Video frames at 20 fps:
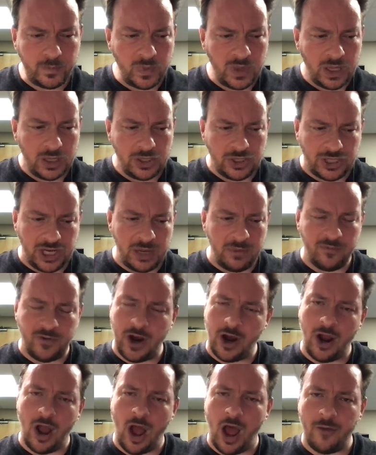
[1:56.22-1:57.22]
sheep
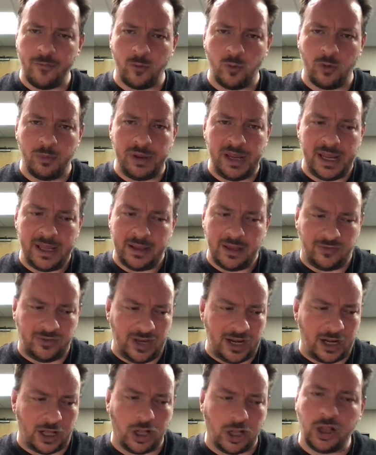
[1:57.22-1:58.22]
very often would be in this
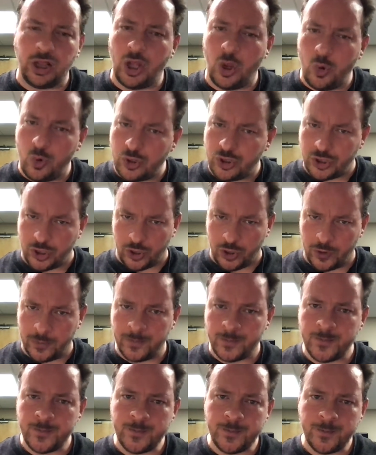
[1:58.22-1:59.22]
enclosure,
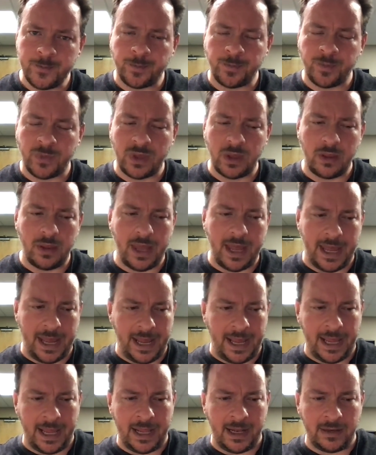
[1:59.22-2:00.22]

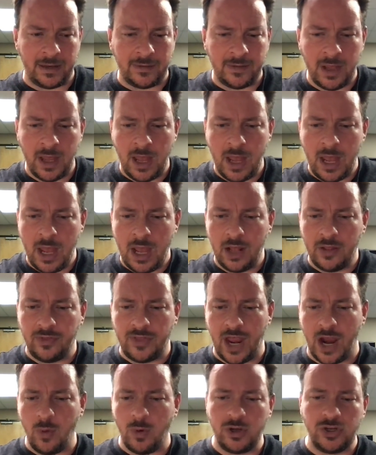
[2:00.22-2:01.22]
and
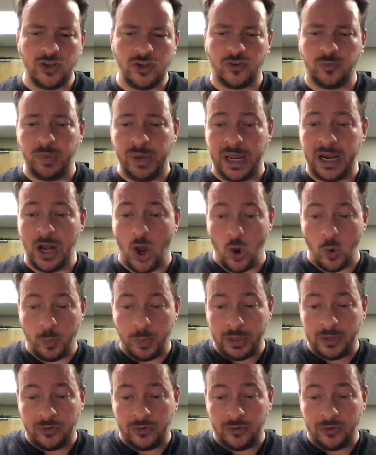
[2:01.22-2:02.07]
there would just be an open